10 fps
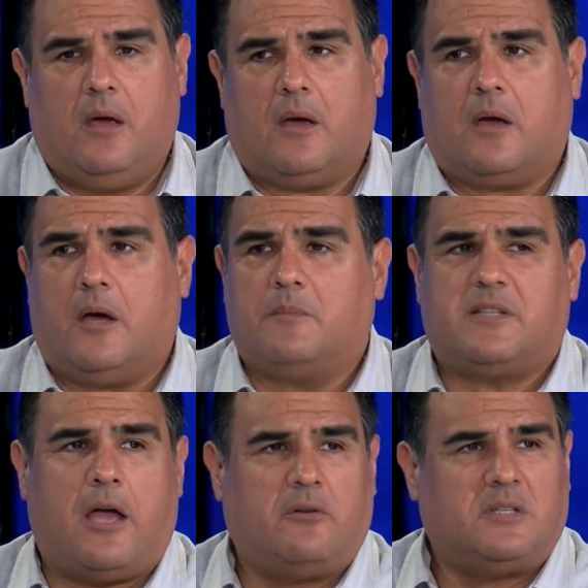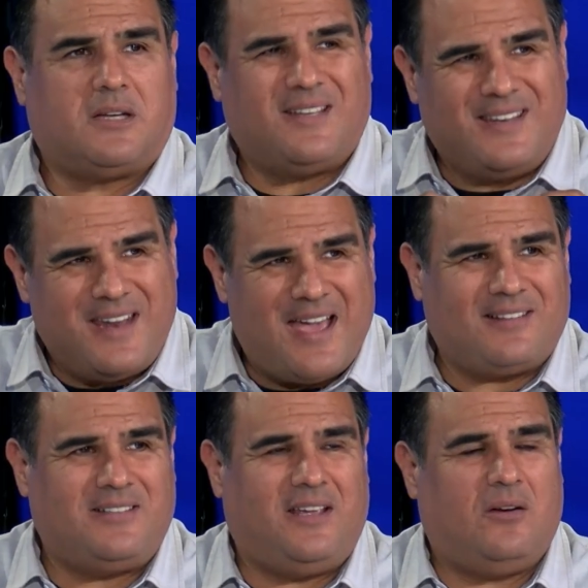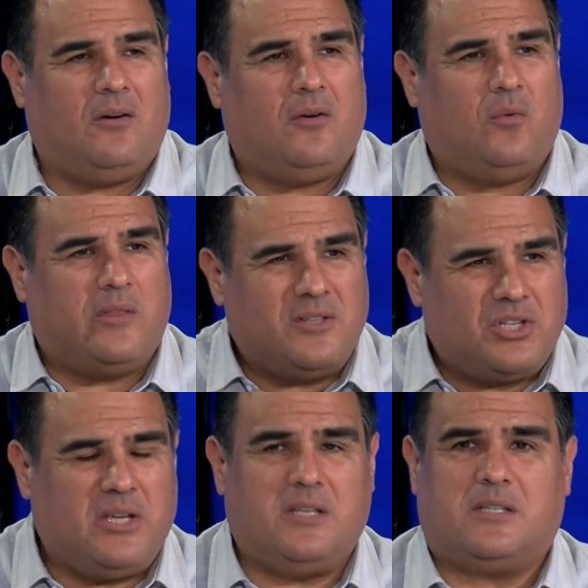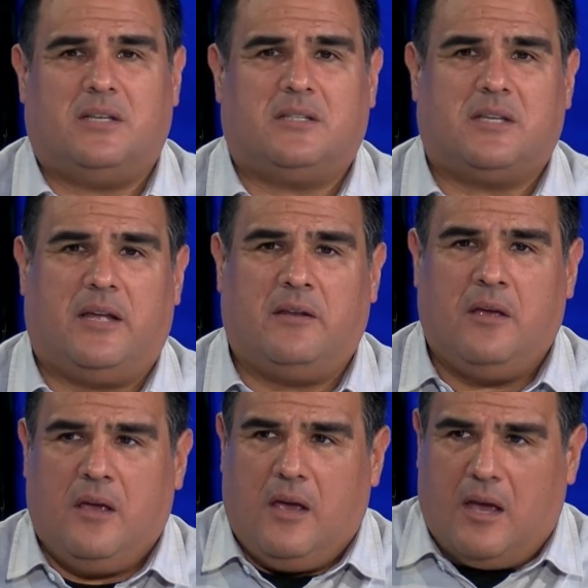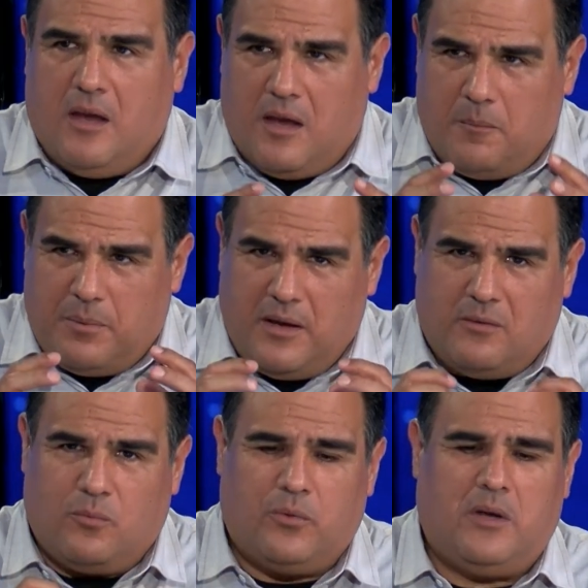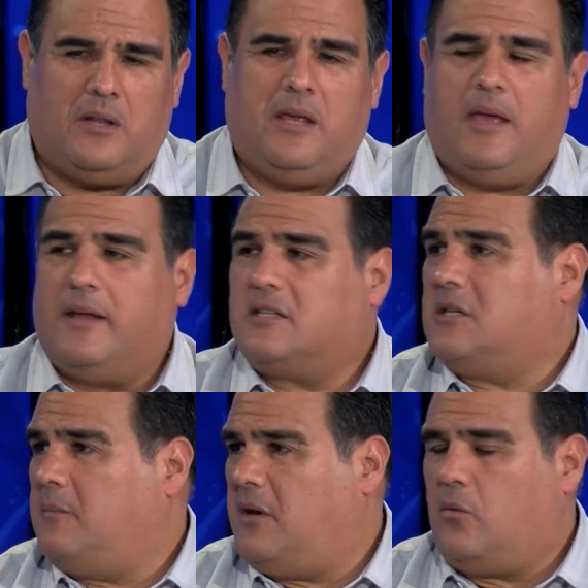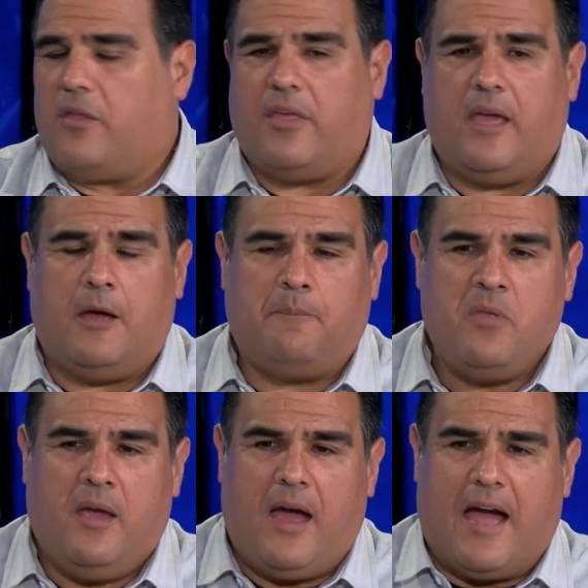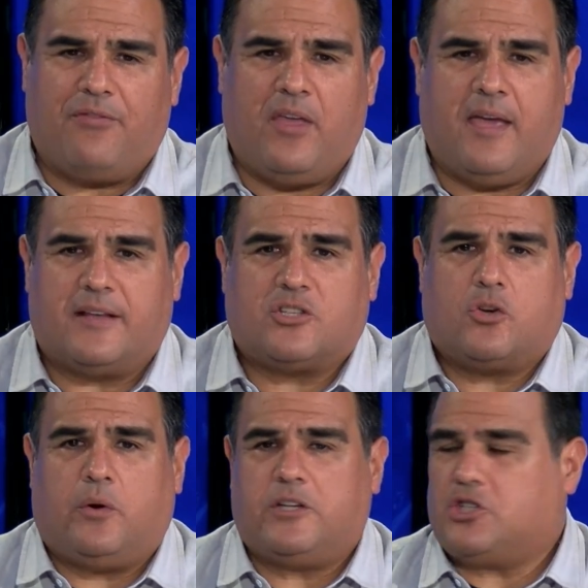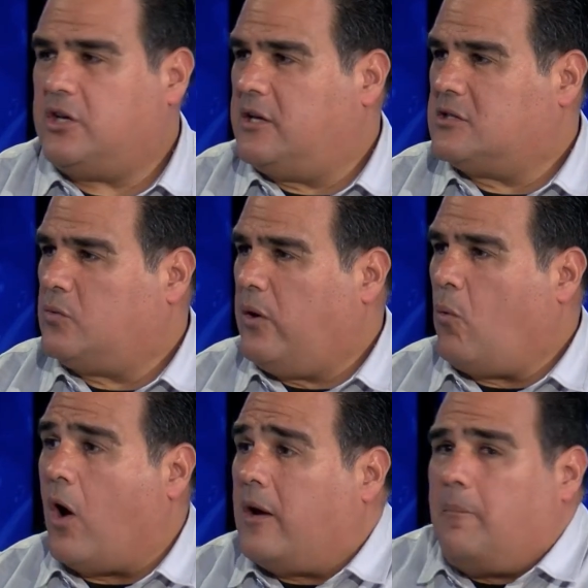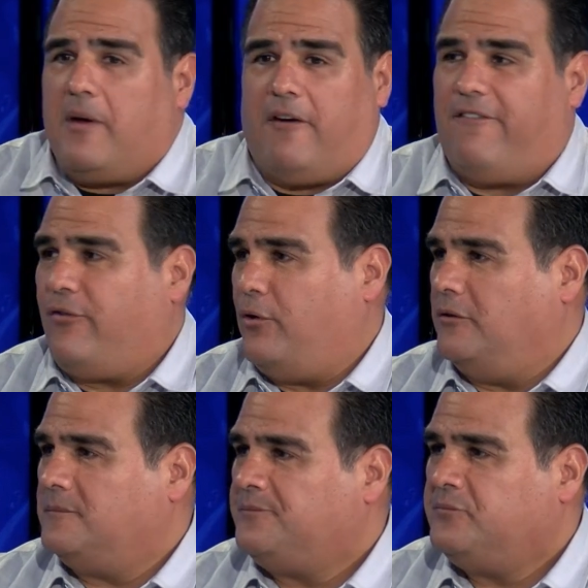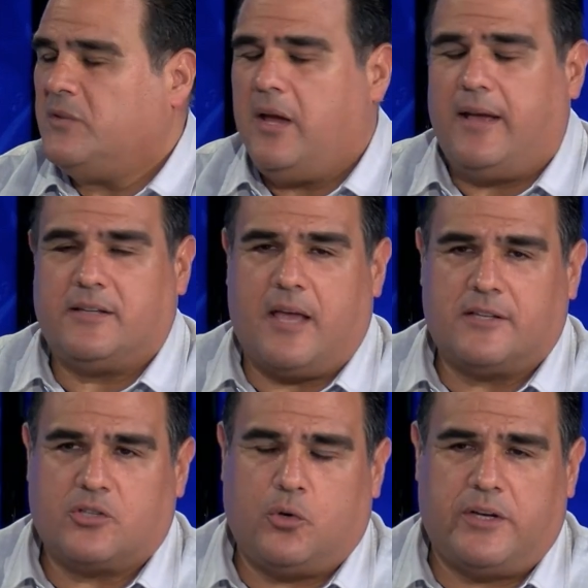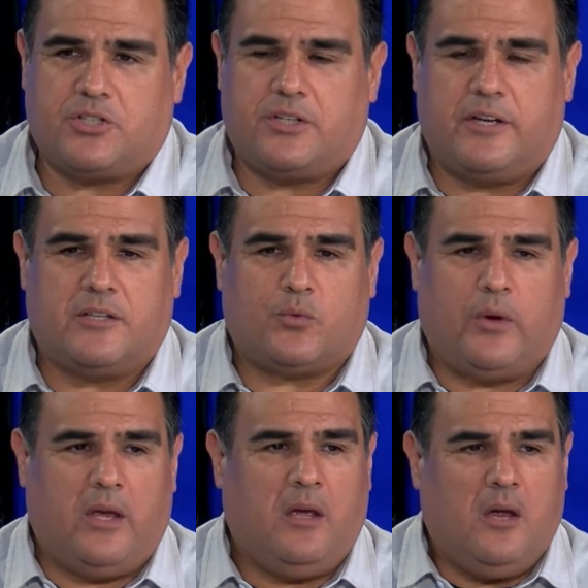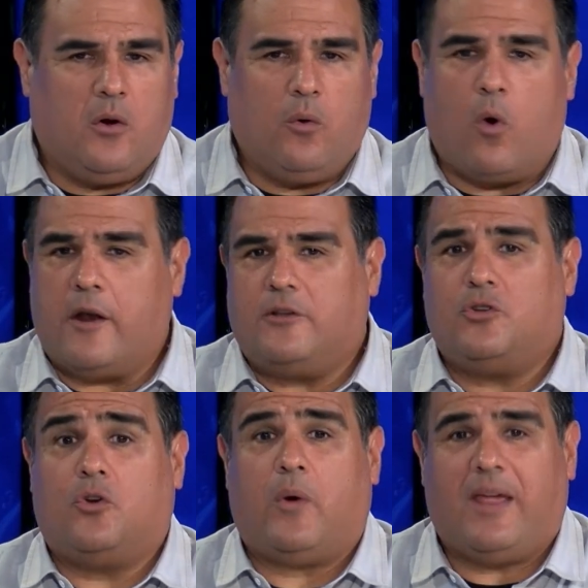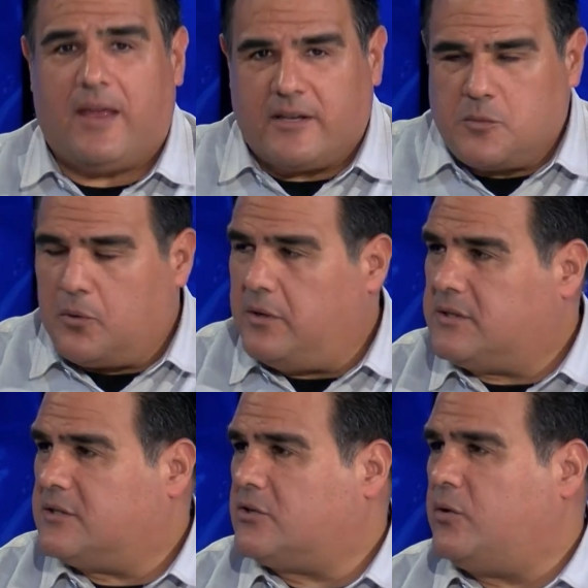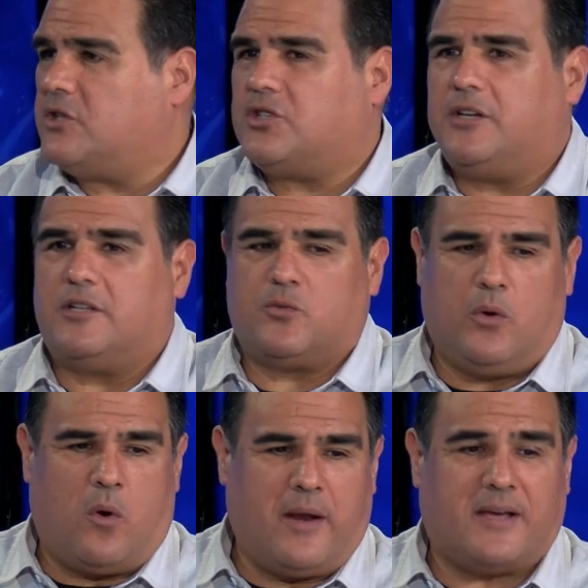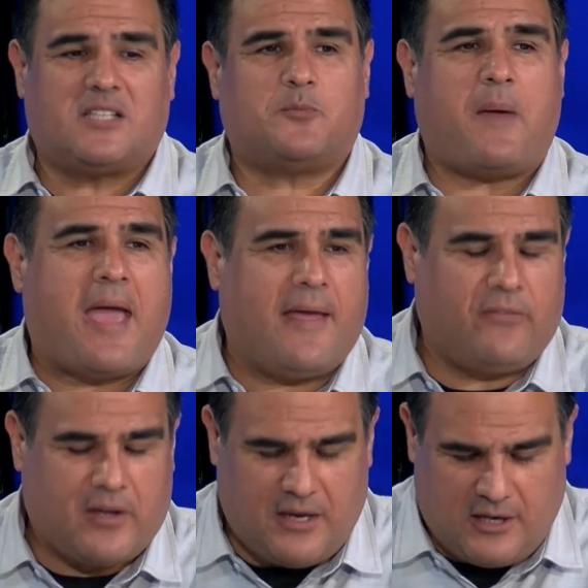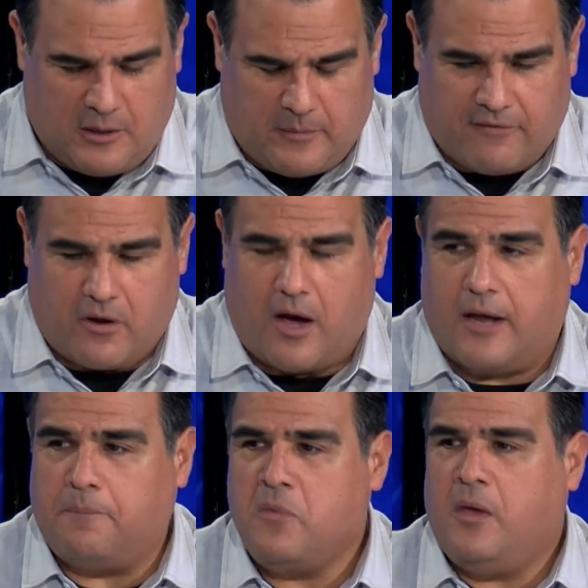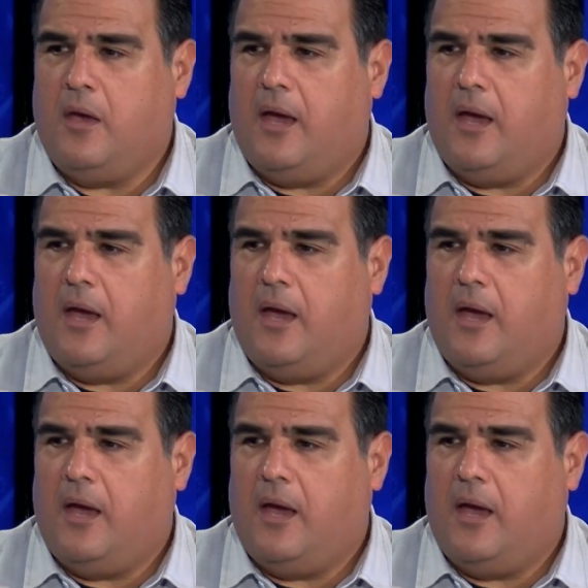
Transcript: it comes down to connecting mm. with Jesus and, and being really intimate with Him. I think as Christians, we want to bear fruit. Yes. As, as Christians, we, we want to do great exploits. As Christians, we want to expand the kingdom mm. of God.